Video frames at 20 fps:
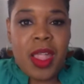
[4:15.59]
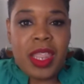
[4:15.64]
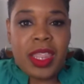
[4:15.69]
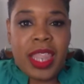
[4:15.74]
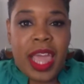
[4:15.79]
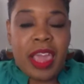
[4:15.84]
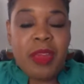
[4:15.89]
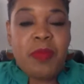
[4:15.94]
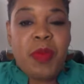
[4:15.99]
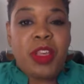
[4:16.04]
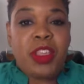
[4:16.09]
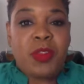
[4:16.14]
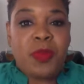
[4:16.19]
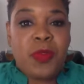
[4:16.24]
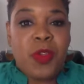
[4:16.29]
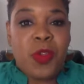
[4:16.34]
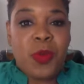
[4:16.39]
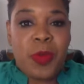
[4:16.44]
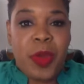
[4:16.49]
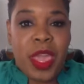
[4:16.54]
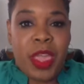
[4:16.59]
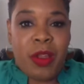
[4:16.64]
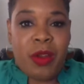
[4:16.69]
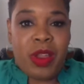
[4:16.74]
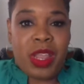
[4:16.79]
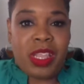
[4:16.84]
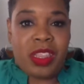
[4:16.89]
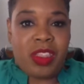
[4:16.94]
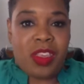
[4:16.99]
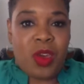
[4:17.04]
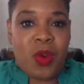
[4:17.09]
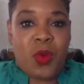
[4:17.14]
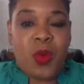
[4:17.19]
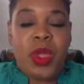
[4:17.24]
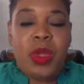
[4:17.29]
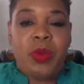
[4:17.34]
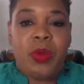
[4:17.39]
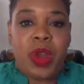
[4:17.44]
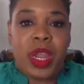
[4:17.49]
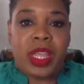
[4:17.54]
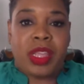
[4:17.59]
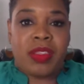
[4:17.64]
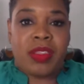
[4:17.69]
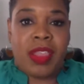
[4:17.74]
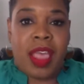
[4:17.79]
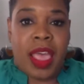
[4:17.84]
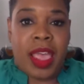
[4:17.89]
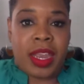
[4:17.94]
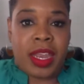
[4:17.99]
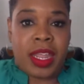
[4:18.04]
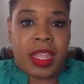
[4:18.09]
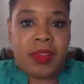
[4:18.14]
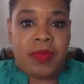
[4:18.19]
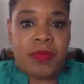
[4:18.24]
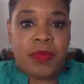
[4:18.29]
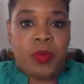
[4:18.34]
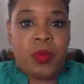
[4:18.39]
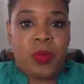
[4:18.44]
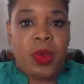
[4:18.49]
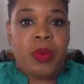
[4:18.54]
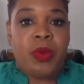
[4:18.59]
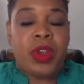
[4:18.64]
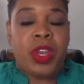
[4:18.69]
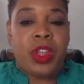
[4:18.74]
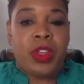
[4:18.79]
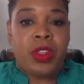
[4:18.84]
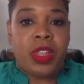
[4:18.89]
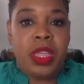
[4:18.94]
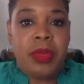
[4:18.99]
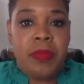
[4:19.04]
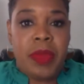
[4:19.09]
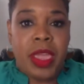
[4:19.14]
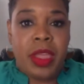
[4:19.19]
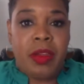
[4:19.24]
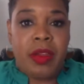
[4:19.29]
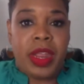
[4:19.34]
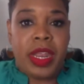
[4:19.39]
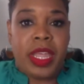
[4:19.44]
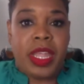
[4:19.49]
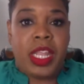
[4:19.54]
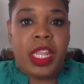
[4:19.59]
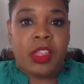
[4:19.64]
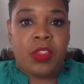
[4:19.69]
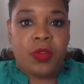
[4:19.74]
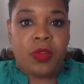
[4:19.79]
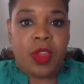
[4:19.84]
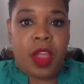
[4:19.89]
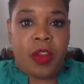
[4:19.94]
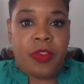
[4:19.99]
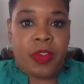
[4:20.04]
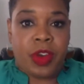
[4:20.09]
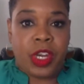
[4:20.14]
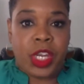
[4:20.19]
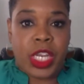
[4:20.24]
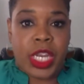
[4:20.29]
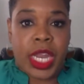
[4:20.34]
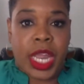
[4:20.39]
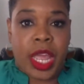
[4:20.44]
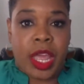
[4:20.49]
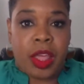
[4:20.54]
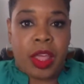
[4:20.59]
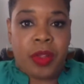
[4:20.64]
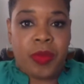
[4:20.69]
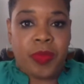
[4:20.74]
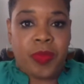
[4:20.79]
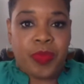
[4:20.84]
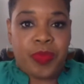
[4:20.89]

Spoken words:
Like most new parents, we were excited. We were newly married, and this was our first child.